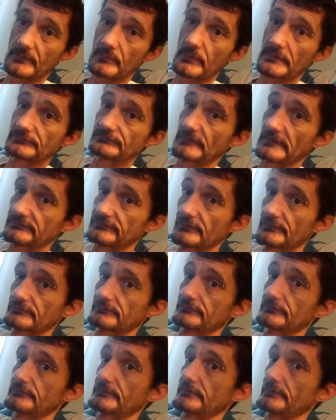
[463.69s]
which I took
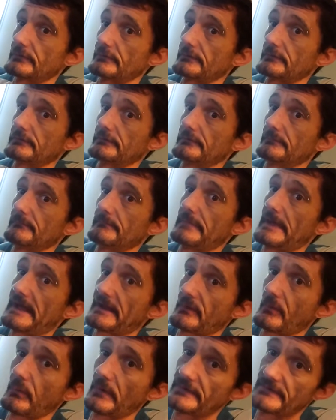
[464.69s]
the
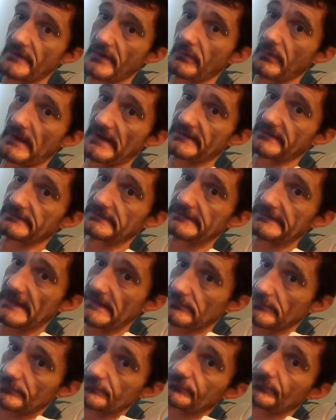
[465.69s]
back window out of the
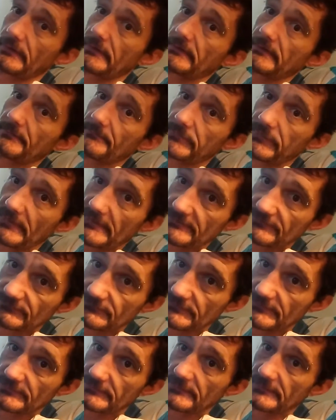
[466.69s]
yellow truck and
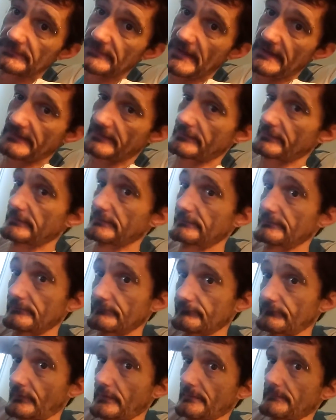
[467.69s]
placed it in there
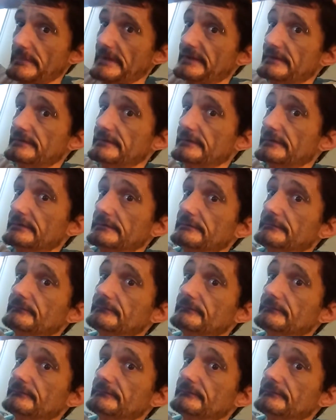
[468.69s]
for a bit.